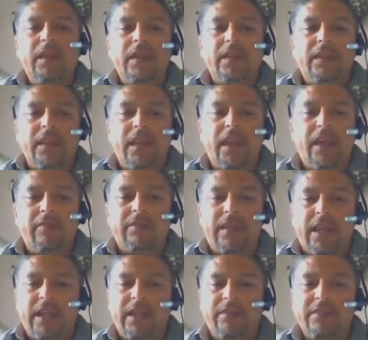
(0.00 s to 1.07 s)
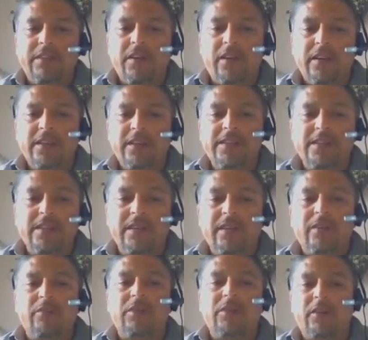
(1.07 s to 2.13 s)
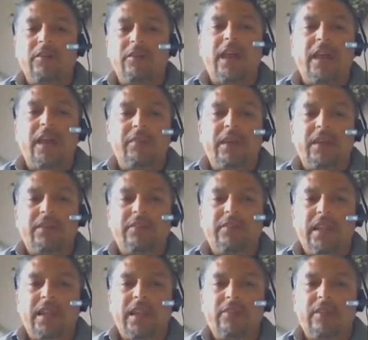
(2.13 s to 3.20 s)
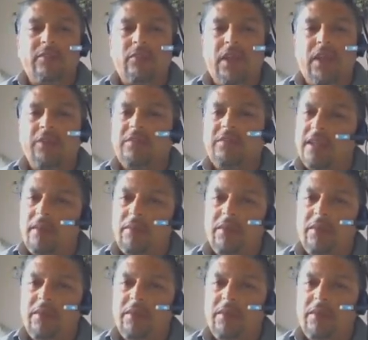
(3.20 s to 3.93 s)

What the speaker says: They have negative charge. We know that because electrons, we have seen it